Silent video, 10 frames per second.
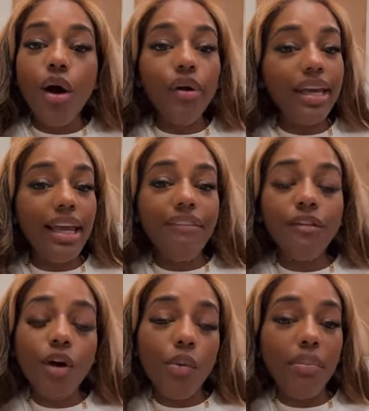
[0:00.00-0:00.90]
Unc
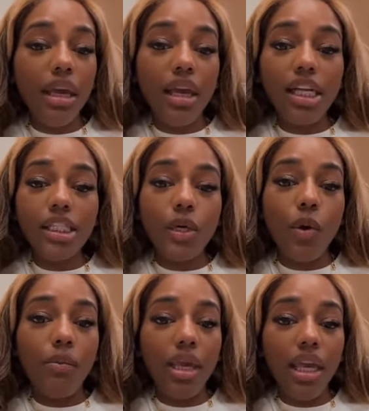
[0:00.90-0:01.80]
even wrote me and
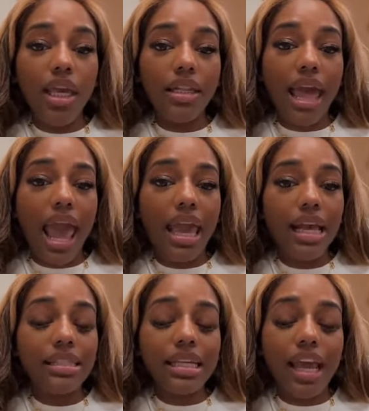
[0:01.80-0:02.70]
told me that
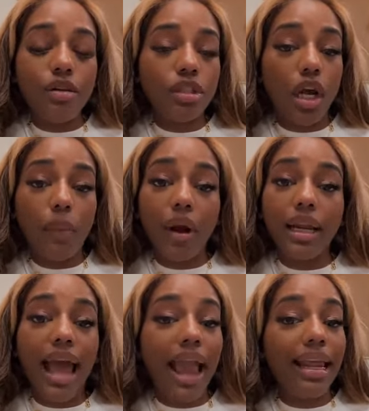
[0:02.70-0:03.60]
his candle started
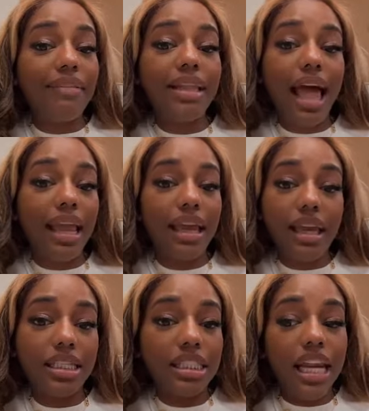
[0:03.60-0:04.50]
working. I didn't even light
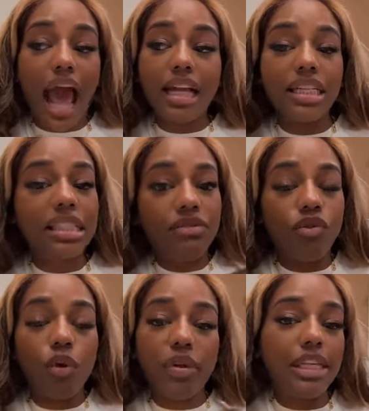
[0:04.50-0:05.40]
his yet. I just
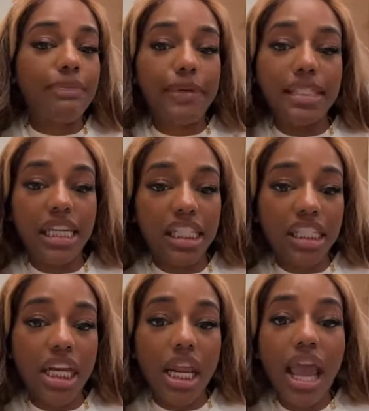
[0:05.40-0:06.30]
wrote his
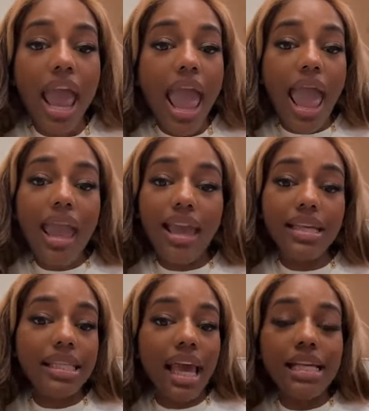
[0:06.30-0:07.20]
petition. And
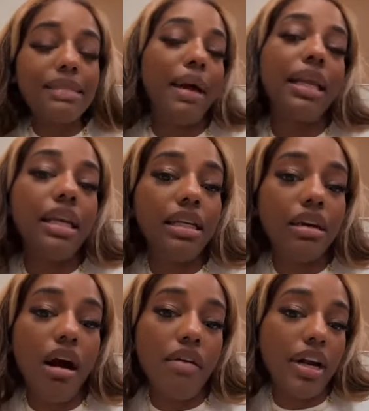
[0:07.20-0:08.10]
he said his
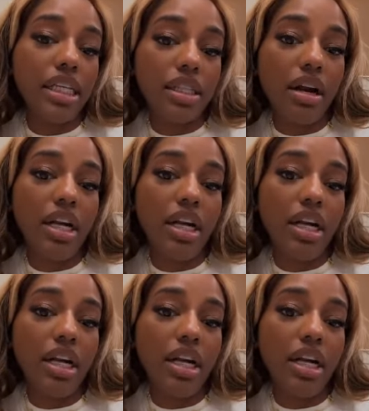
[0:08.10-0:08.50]
money already